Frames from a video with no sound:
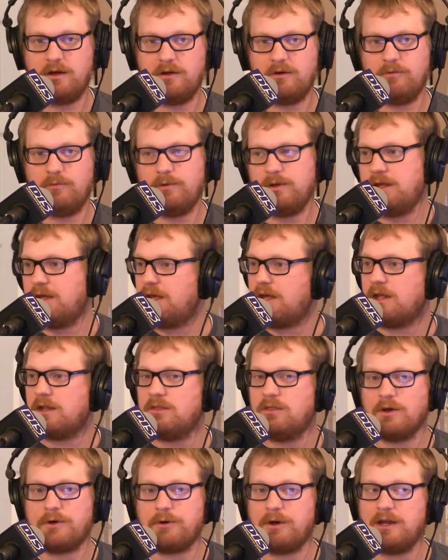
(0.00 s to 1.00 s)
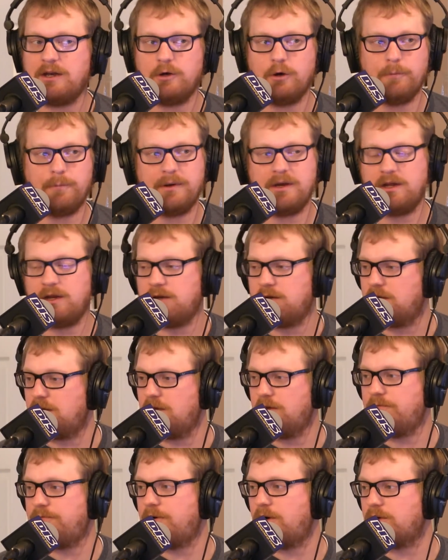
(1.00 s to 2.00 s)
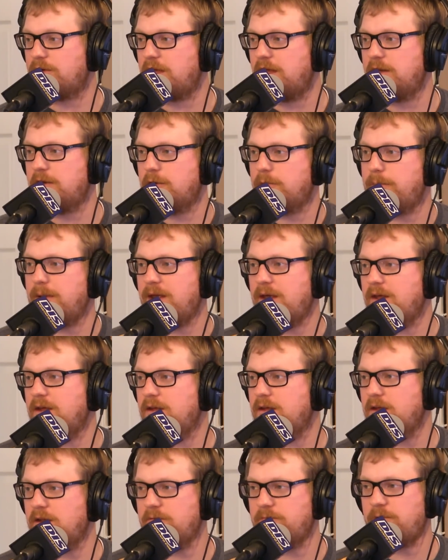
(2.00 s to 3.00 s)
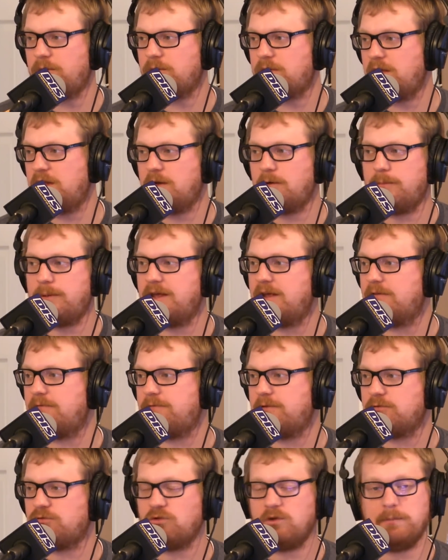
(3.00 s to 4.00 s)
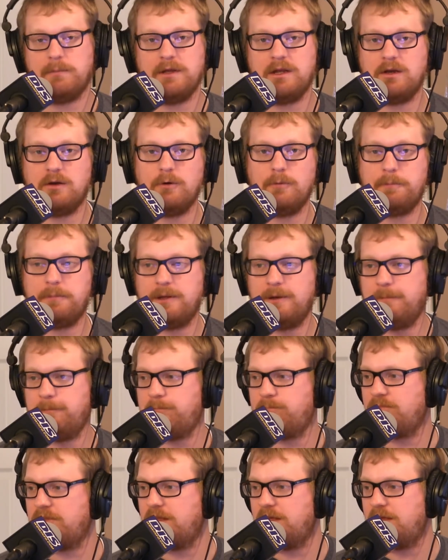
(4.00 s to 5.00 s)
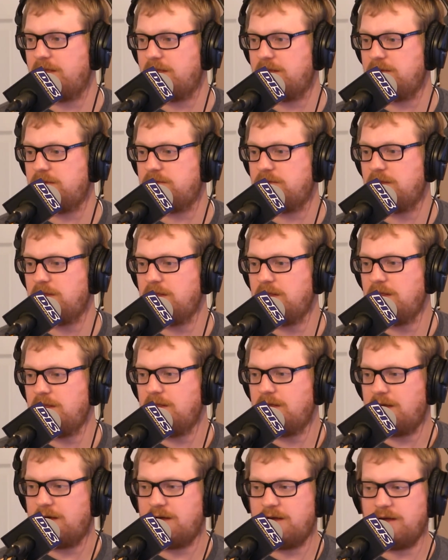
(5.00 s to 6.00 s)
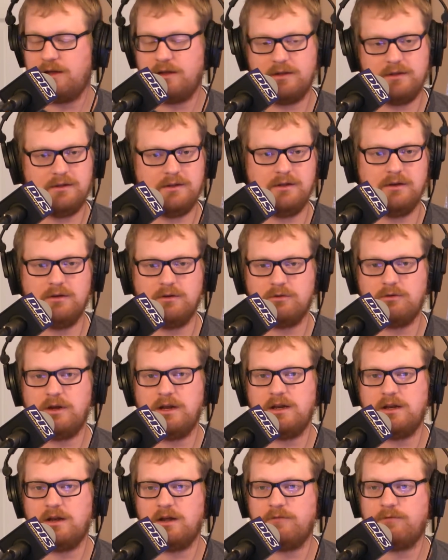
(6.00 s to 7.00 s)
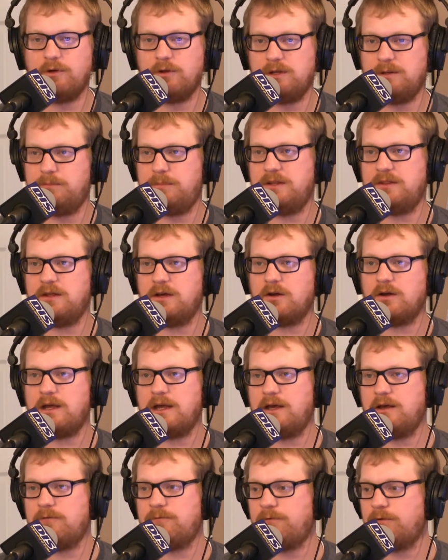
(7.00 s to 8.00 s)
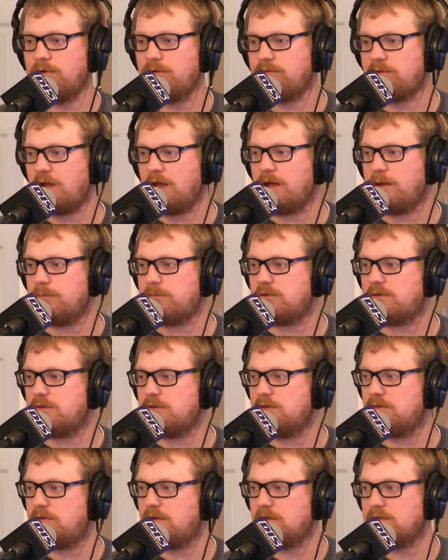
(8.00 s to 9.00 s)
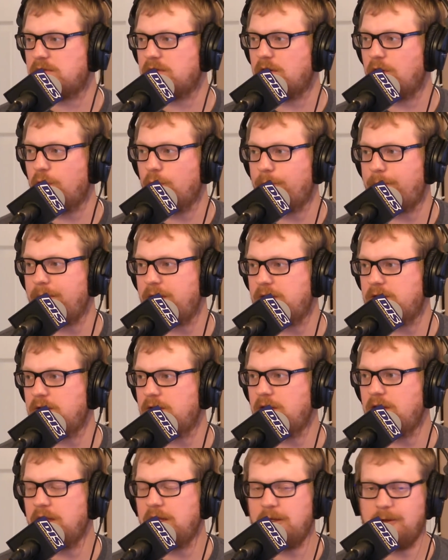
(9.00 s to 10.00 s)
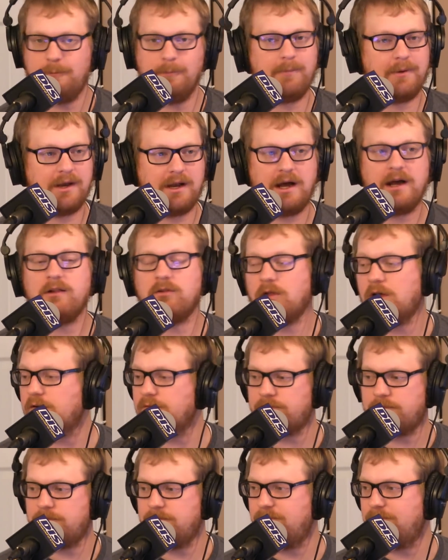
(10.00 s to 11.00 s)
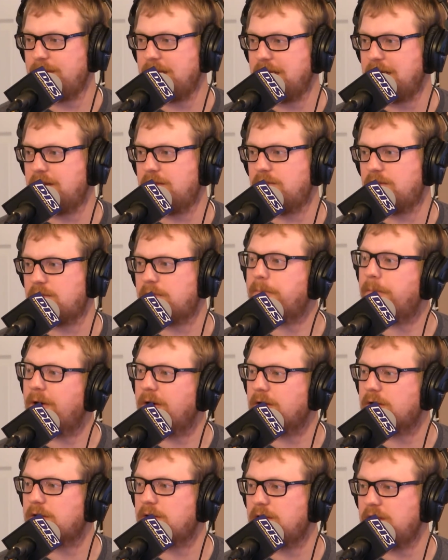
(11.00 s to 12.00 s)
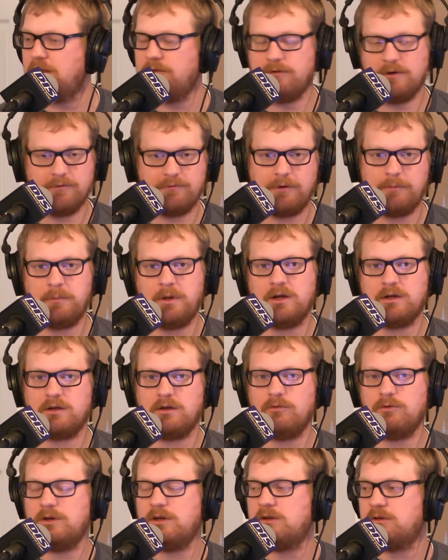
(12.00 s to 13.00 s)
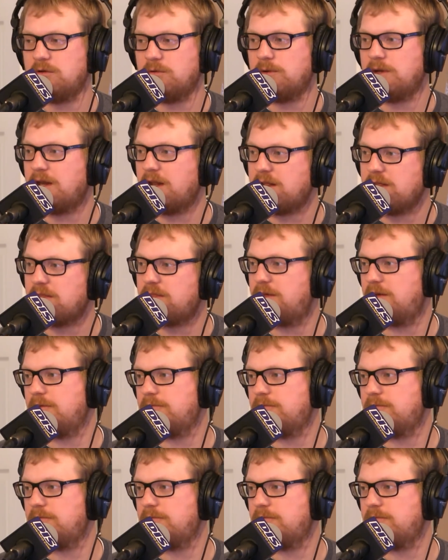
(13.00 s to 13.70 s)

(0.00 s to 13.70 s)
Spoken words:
we had the grand opening of Volcano Bay and Volcano Bay officially being open. And, granted, I've only been there a handful of times since it opened, but I love being in this park, even if I'm not going and doing anything.